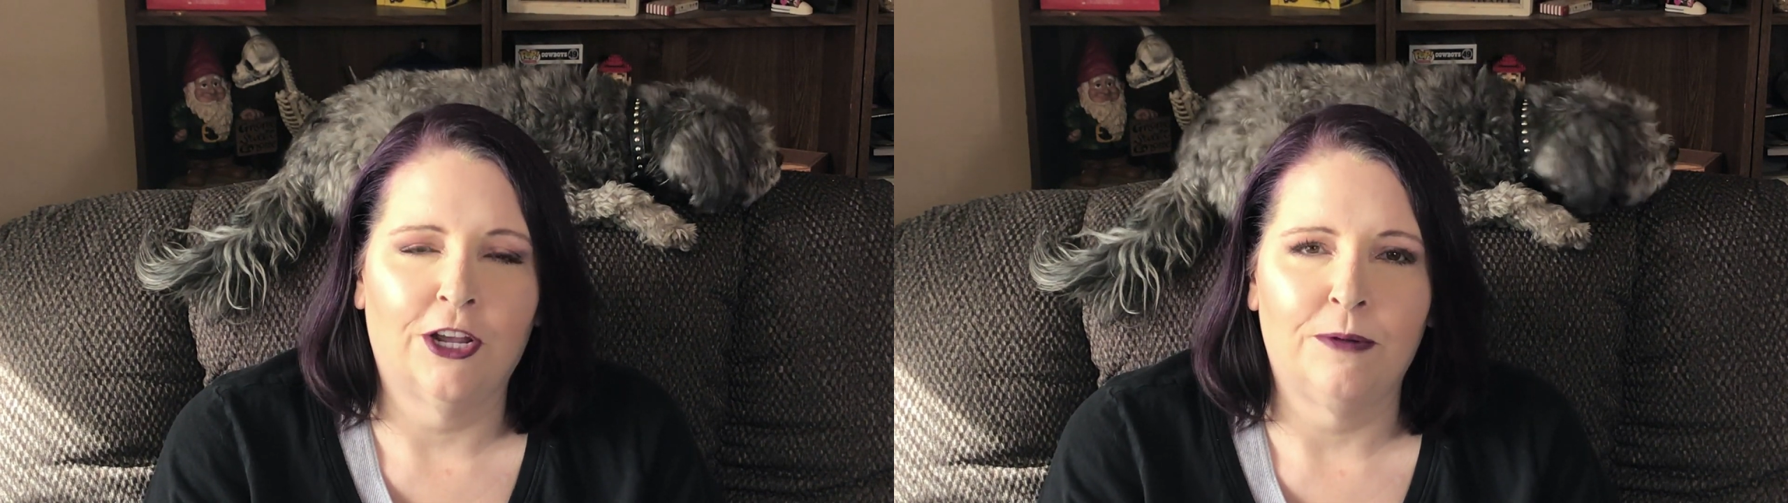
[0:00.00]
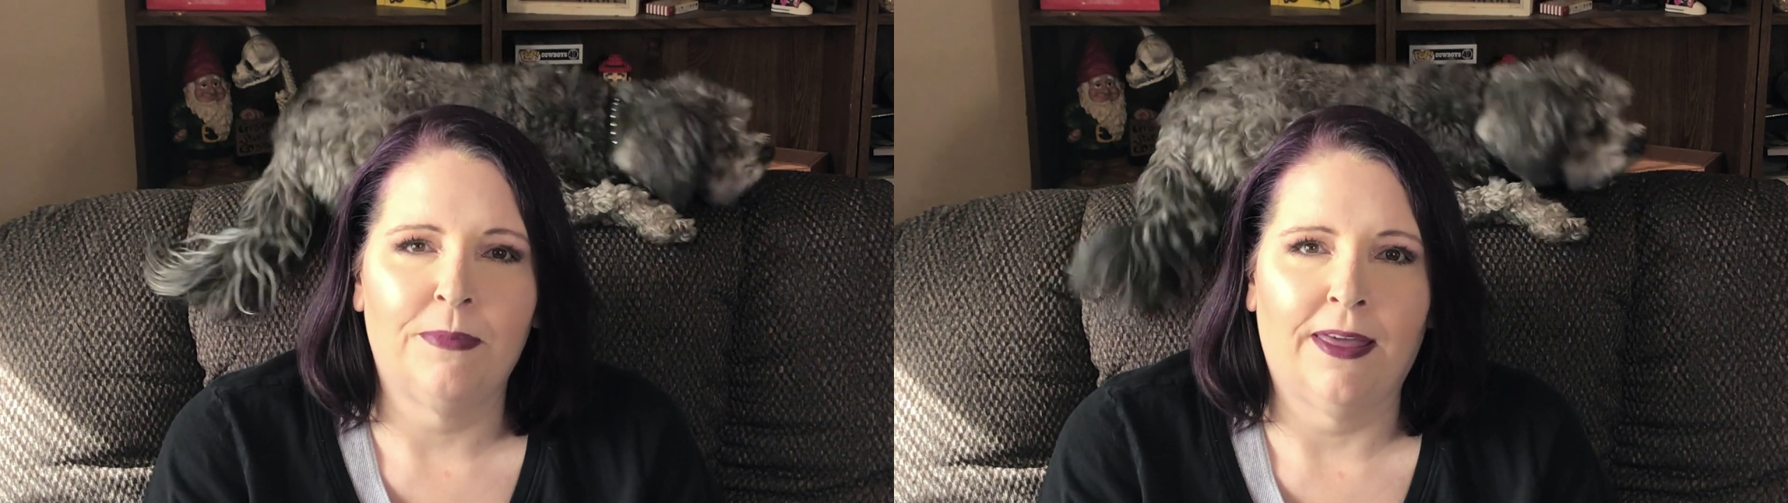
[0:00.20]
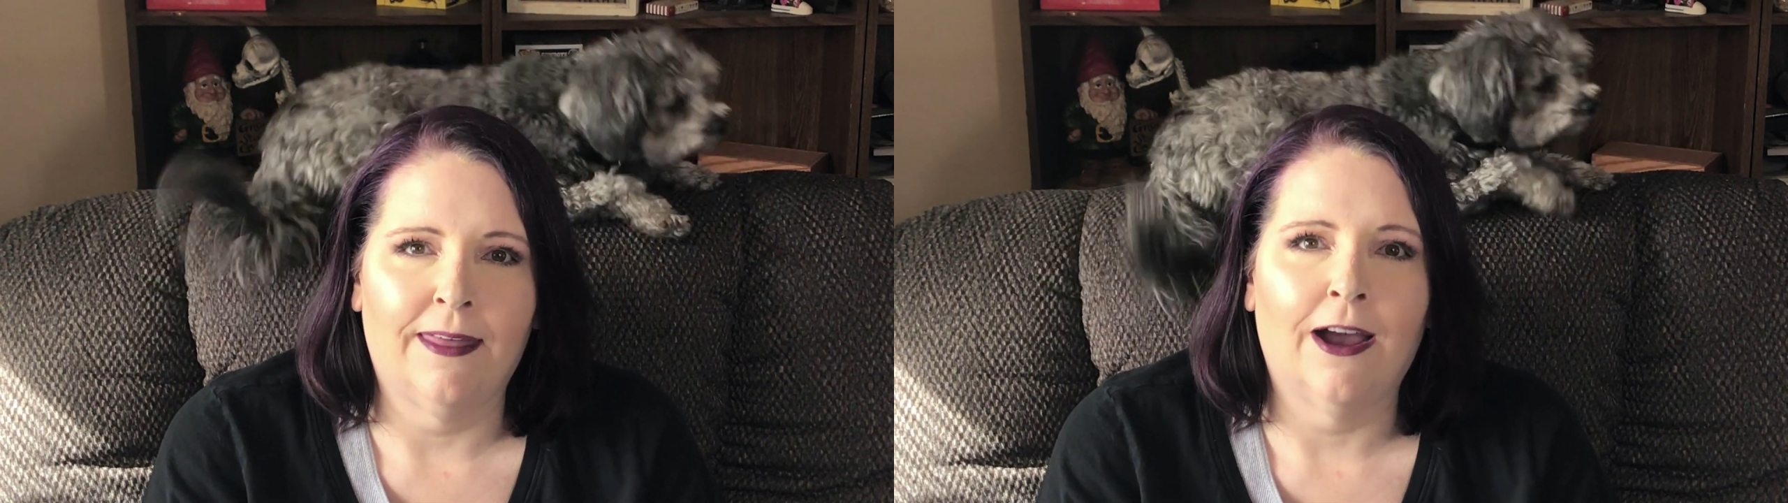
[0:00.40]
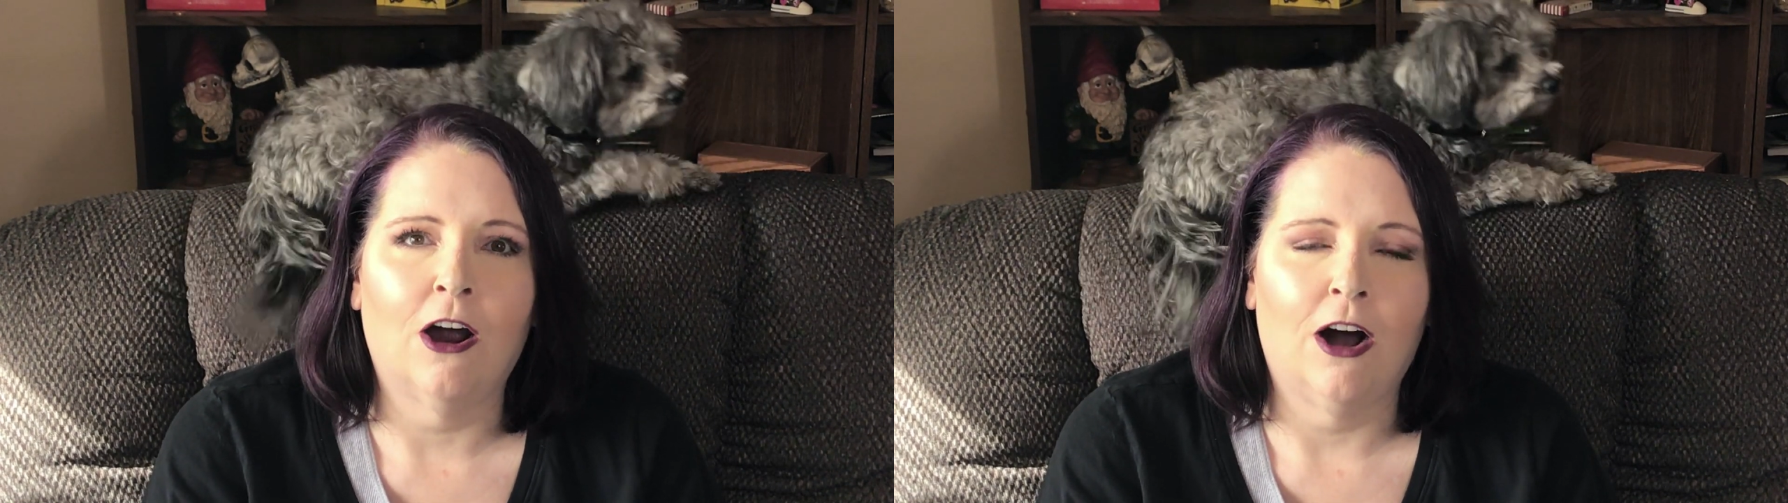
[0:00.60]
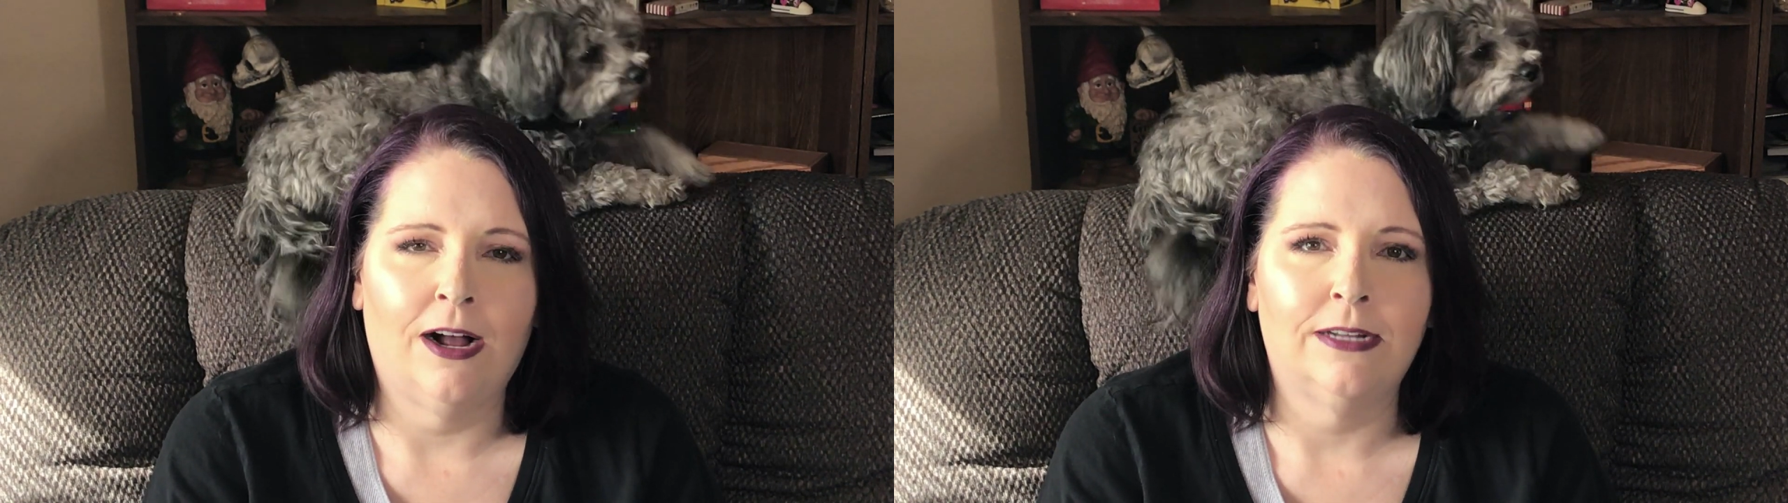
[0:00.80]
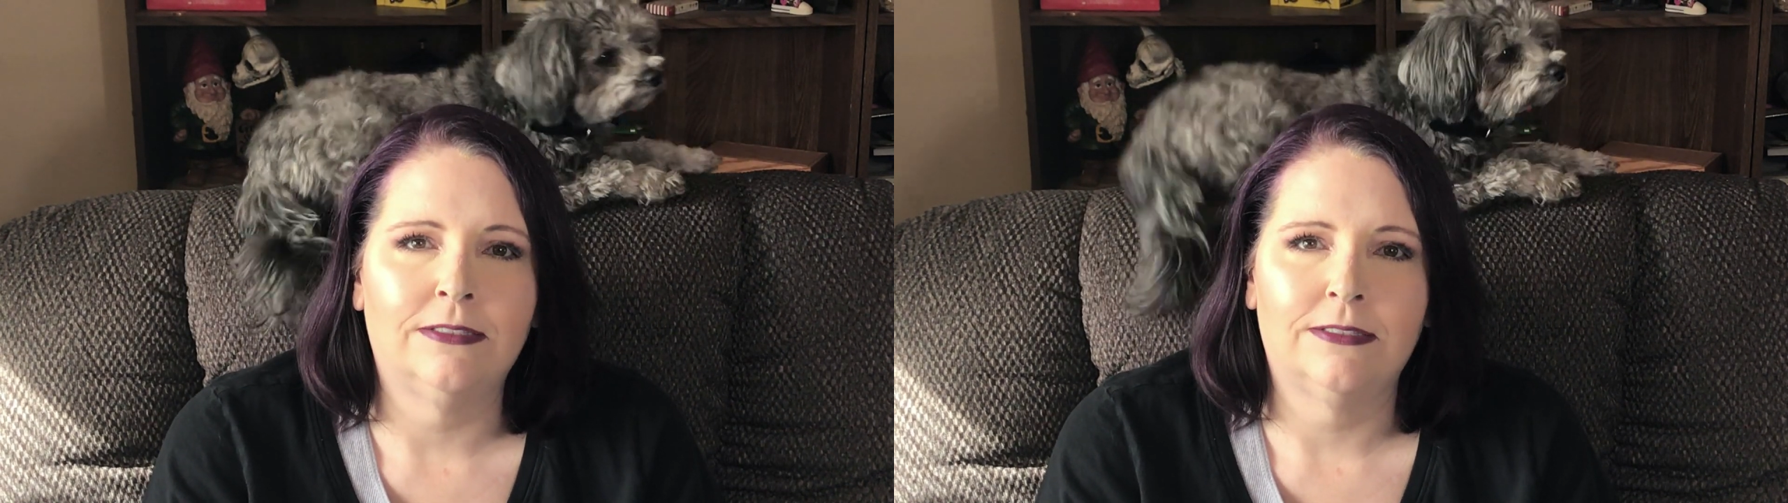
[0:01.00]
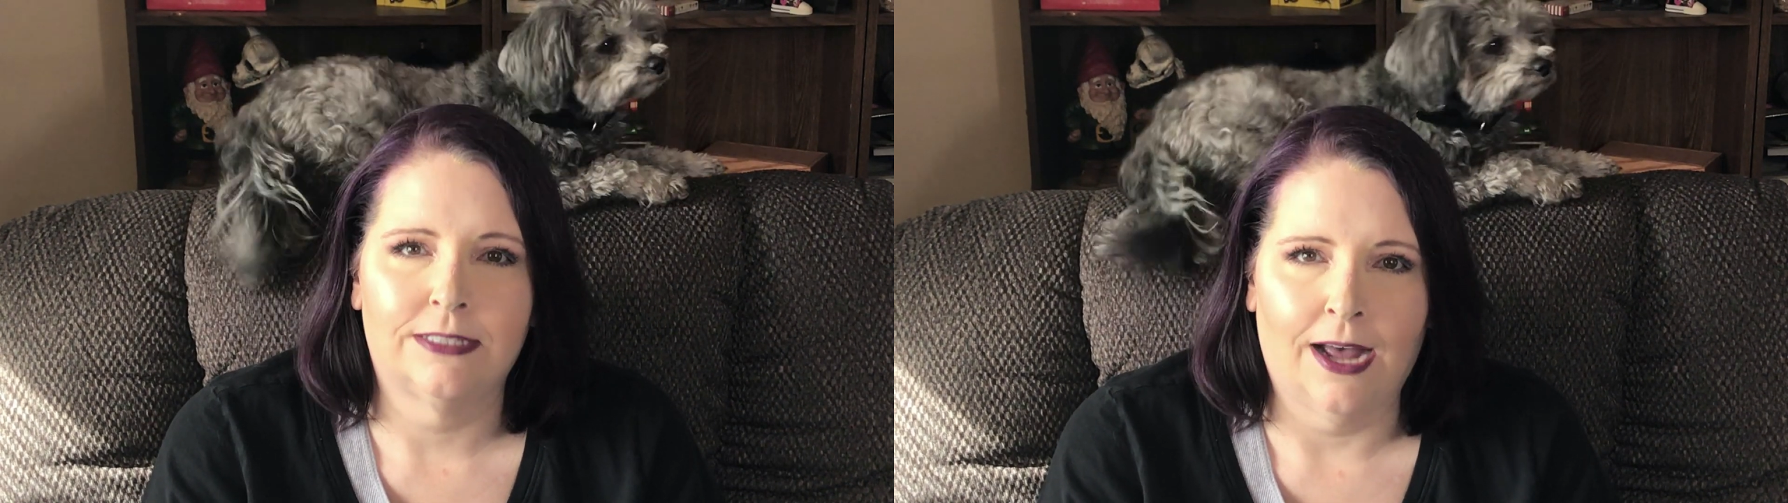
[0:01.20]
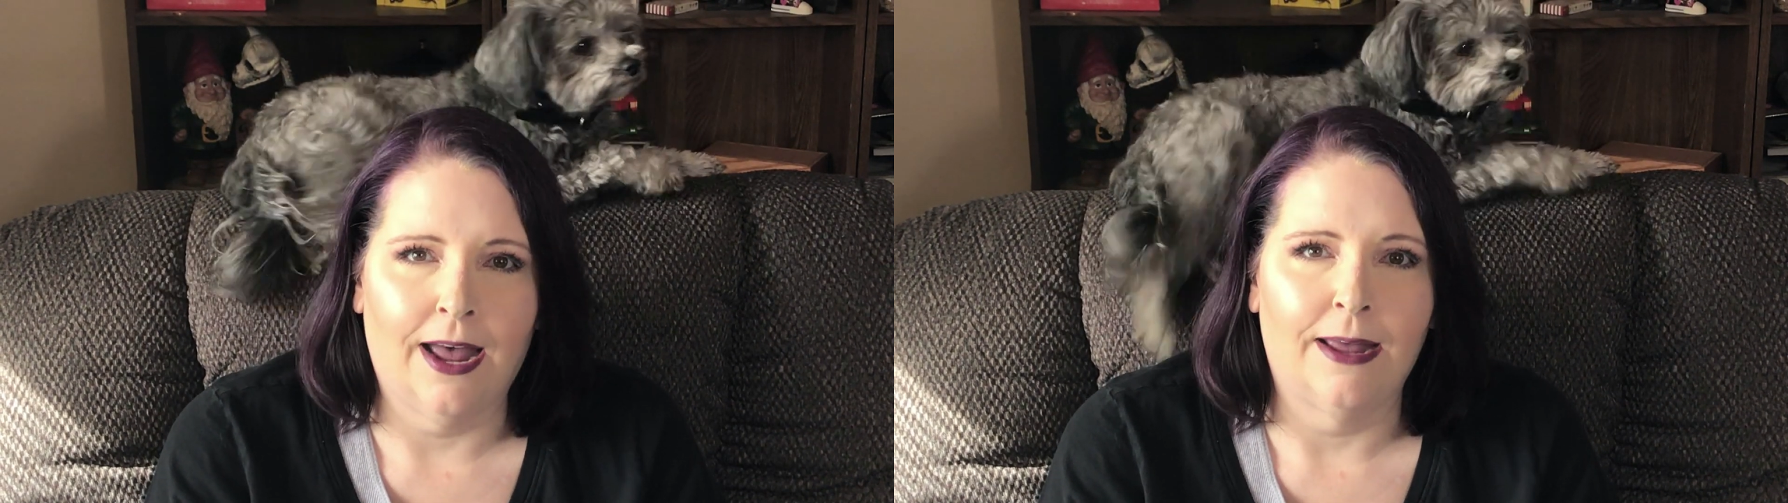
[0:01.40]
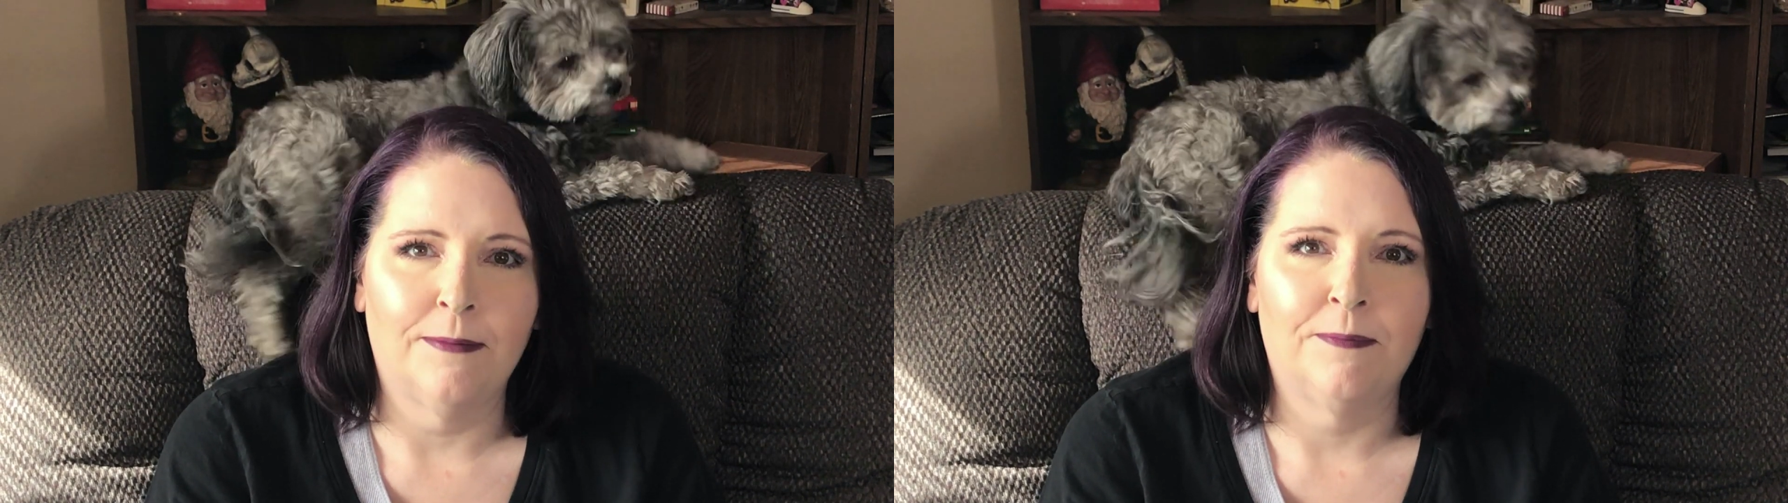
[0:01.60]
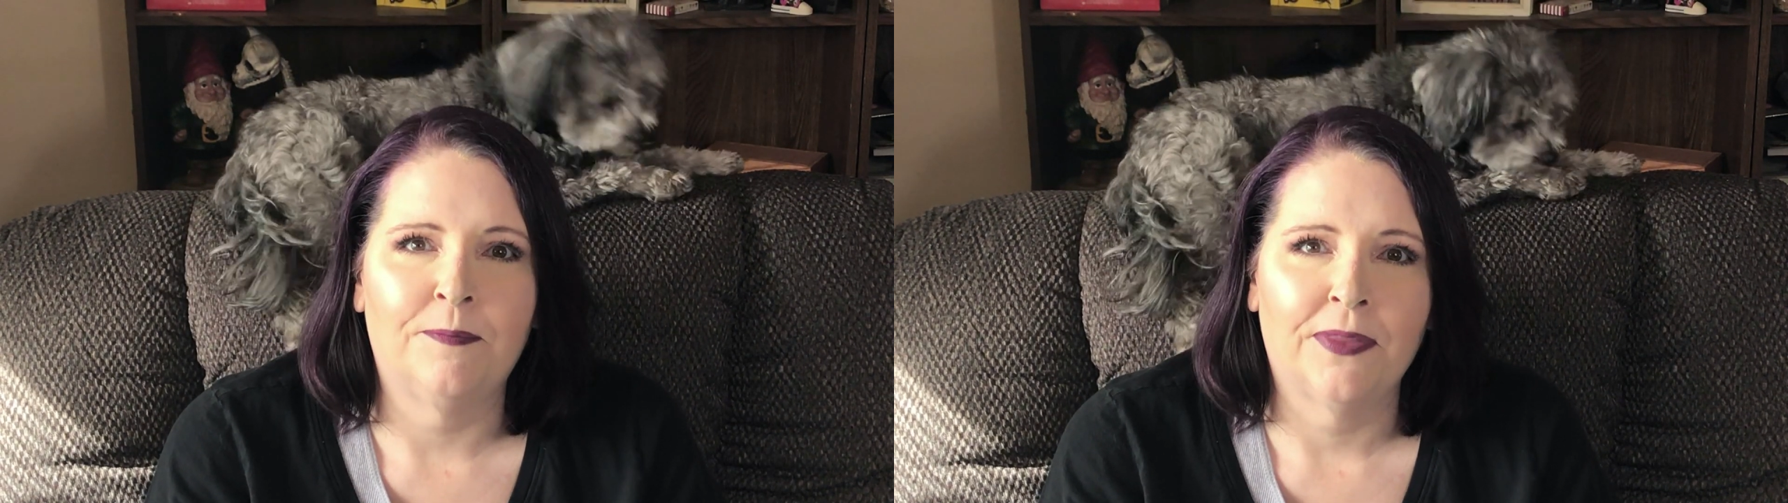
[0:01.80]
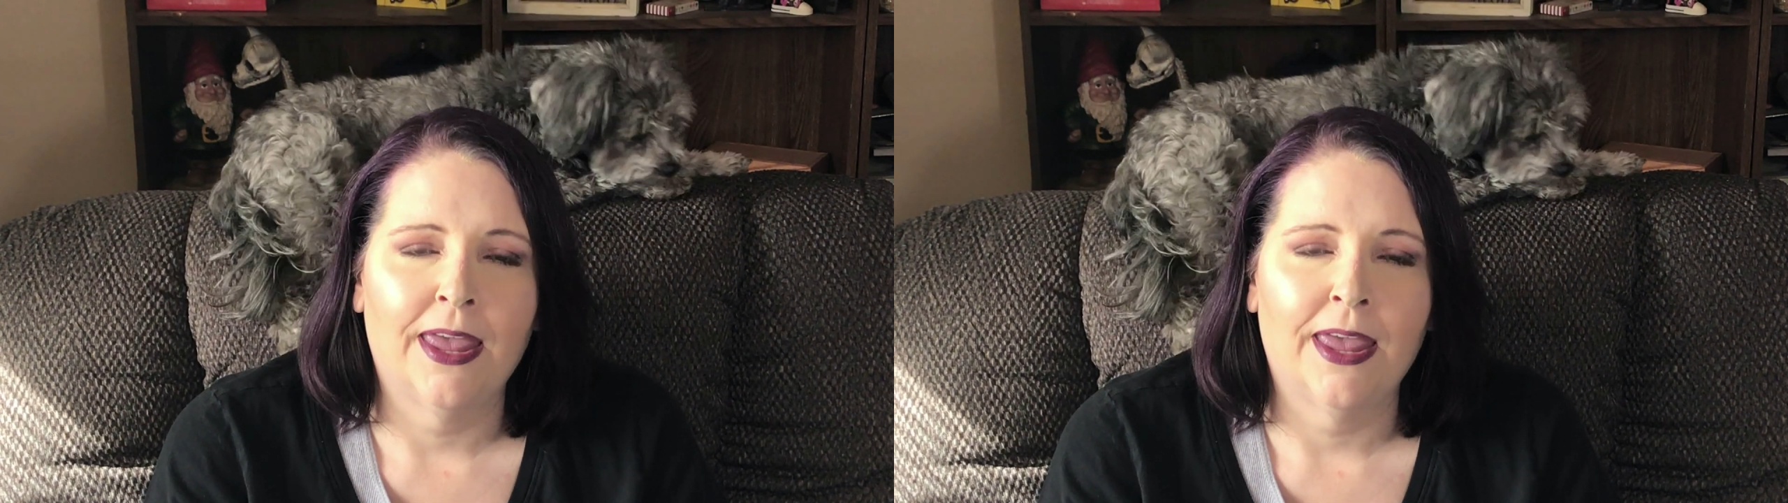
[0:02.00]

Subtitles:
could be there on time,